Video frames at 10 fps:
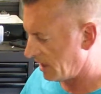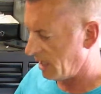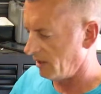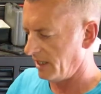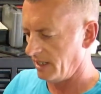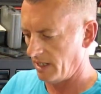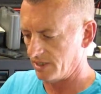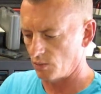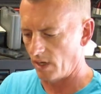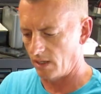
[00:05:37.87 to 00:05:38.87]
carry
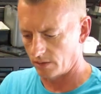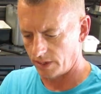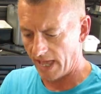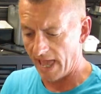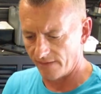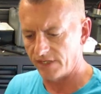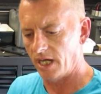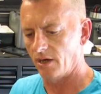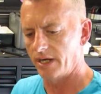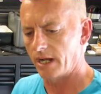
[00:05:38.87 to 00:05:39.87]
as well, or have
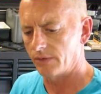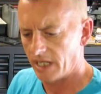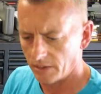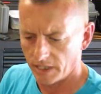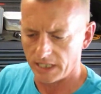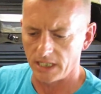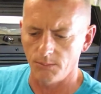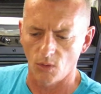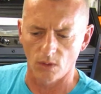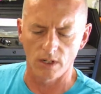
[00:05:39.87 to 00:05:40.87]
carried. I don't carry it
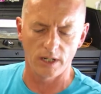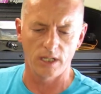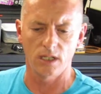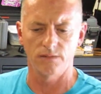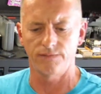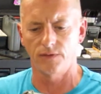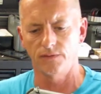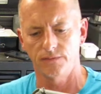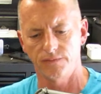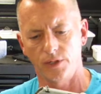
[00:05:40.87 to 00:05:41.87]
anymore, and
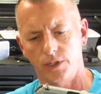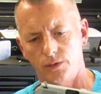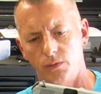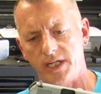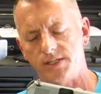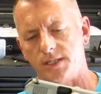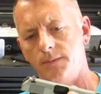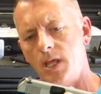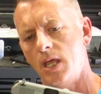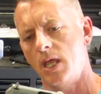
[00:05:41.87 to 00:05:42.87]
for very good
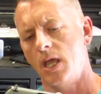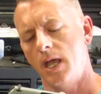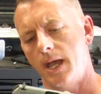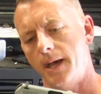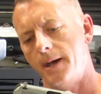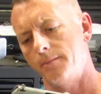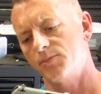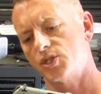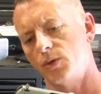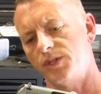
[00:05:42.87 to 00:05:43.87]
reason.
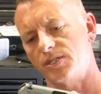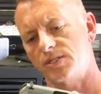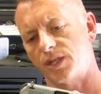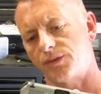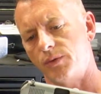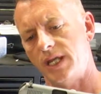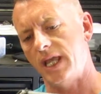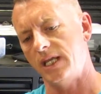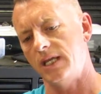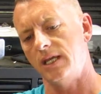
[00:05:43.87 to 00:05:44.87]
So this is a
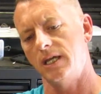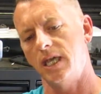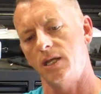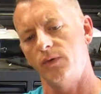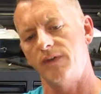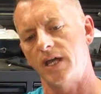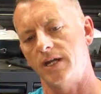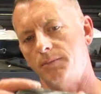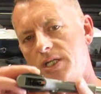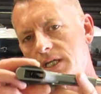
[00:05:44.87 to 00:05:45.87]
380. Again, we've got
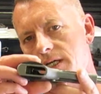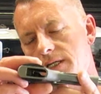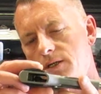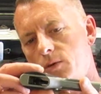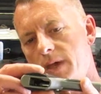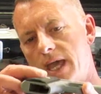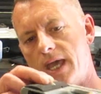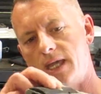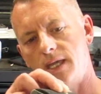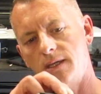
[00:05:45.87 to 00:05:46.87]
an empty gun, no
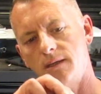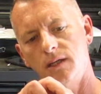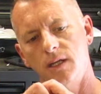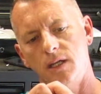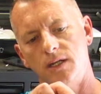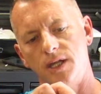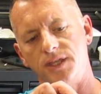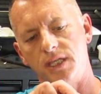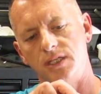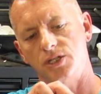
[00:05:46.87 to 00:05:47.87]
mag,
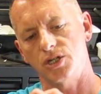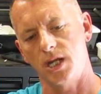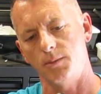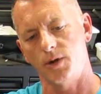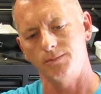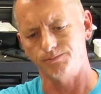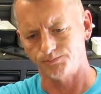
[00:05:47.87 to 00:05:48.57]
nothing in the chamber.